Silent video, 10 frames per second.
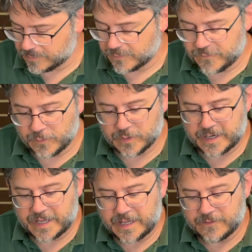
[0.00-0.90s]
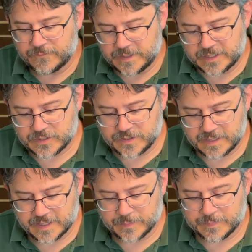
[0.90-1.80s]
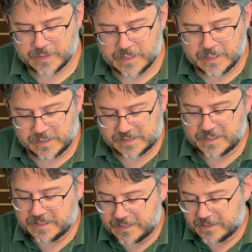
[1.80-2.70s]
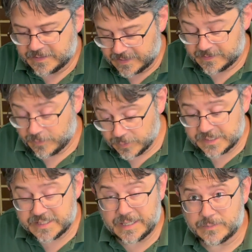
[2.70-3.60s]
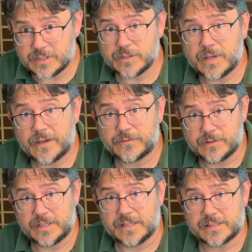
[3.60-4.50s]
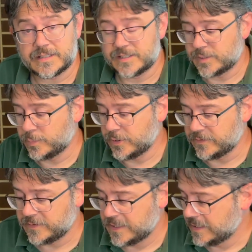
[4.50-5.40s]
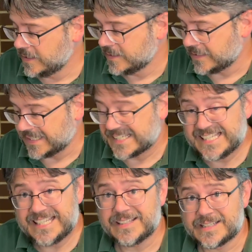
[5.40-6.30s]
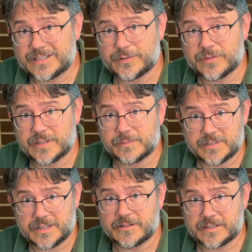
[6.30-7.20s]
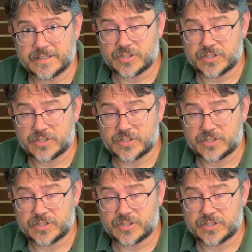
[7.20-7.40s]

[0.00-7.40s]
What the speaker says: before I finish them, because the only step to do after this is to put like sealant over them so they don't get